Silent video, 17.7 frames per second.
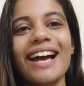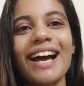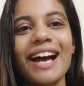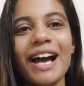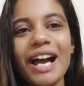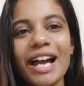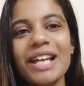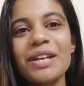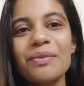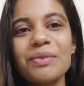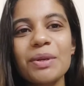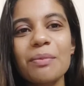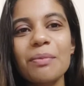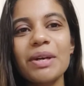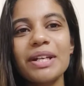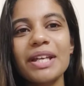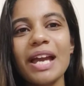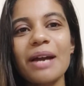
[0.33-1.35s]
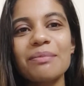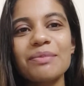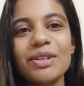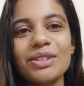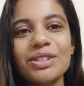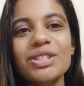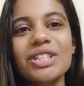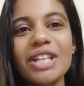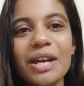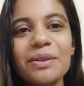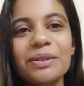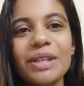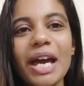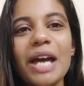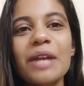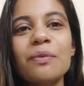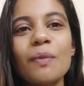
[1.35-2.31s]
Hi everybody, I'm Dr.
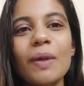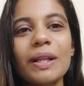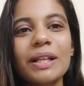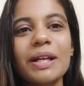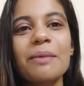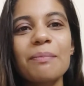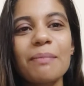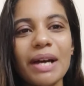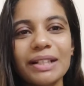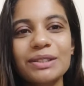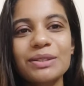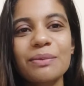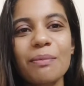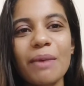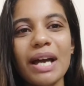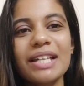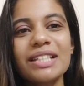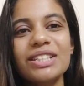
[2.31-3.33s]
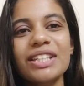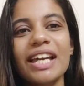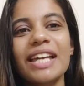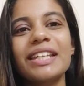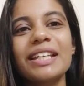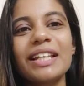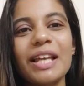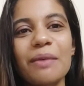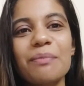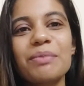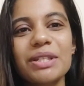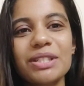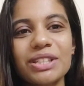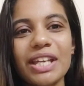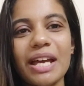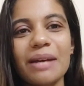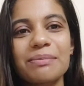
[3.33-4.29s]
Charutha and welcome back to my channel
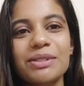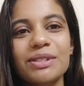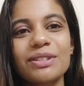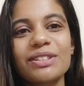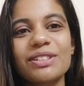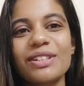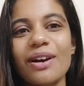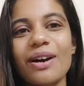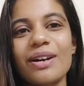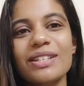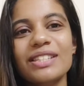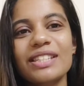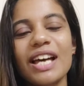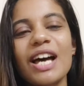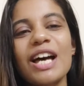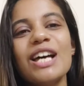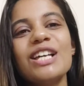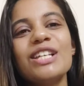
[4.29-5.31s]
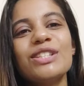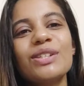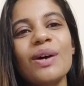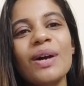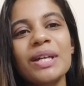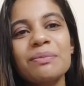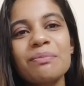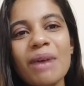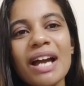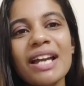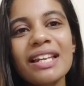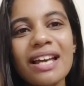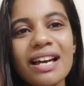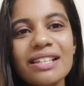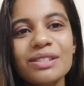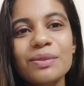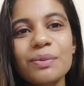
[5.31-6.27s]
MPH Capsule Talks. So in my
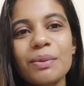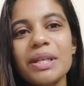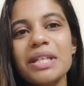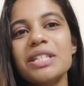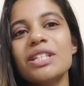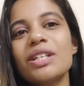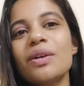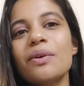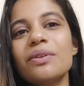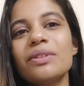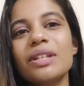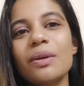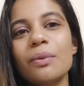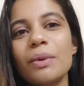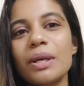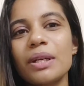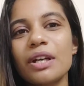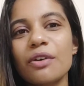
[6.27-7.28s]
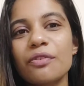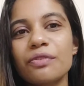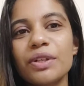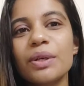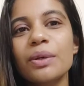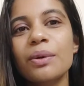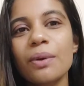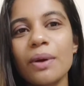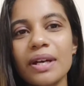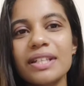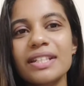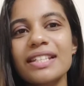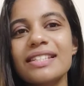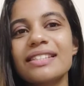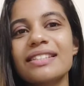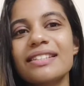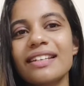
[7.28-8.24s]
last video, there were a few
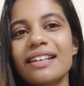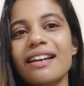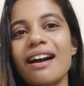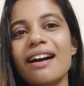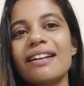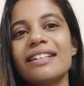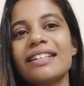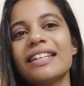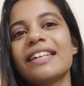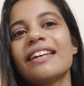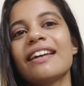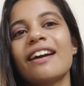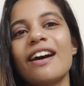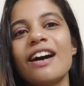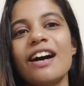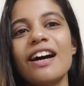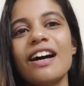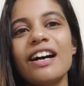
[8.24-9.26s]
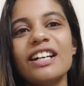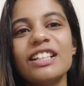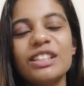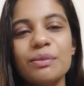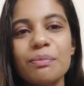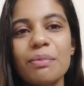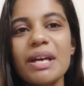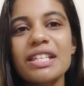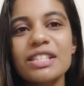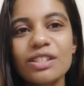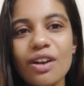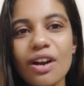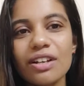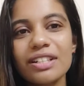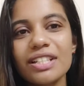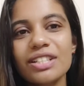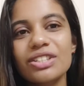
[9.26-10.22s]
queries regarding the best
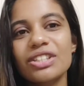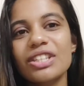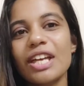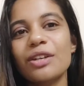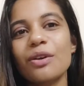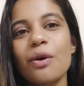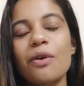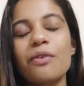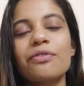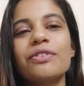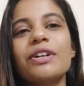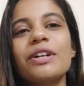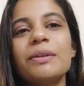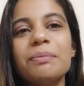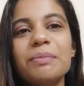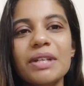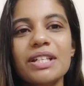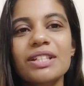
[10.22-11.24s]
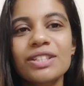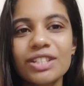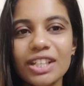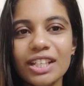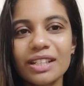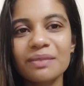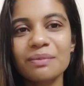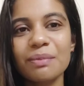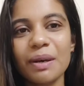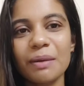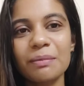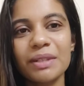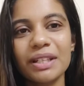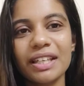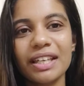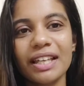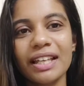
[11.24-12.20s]
college that offer PhD in
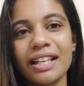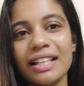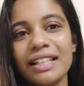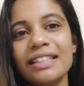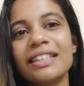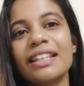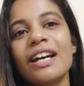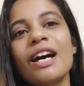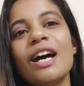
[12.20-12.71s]
public health.